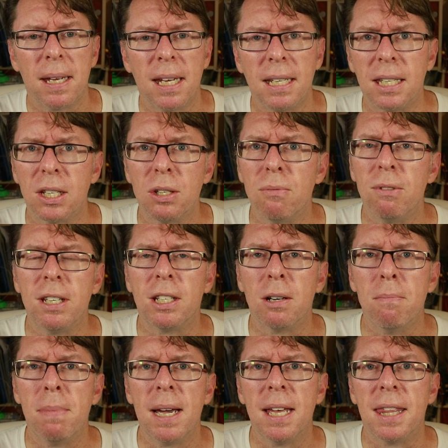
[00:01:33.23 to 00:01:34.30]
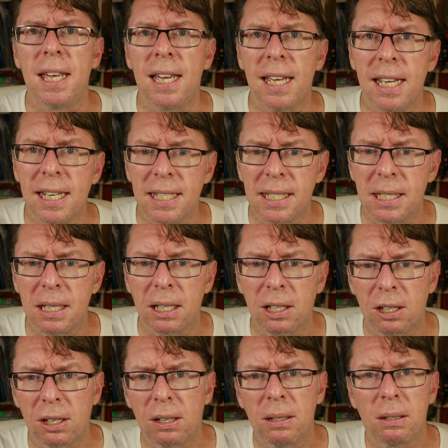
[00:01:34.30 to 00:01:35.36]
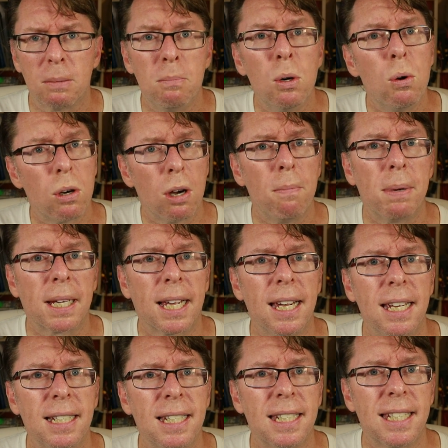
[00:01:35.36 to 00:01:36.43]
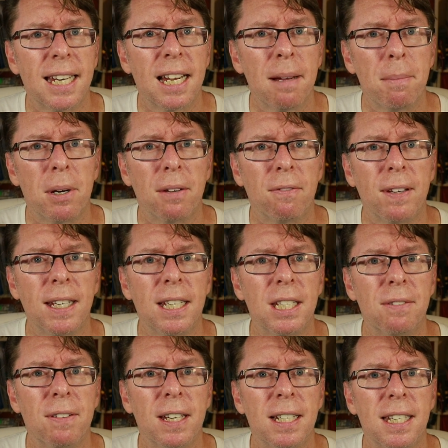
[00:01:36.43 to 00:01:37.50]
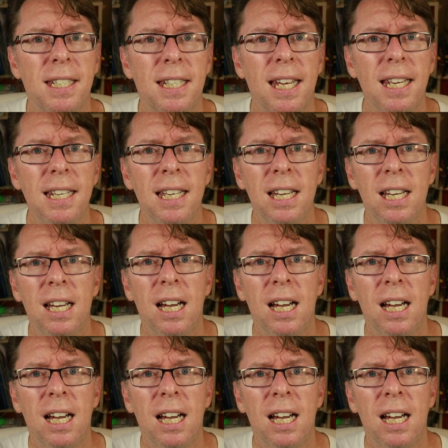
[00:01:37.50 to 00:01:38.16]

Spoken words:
It doesn't really compare there. It's more complicated to set up, I think it's fair to say.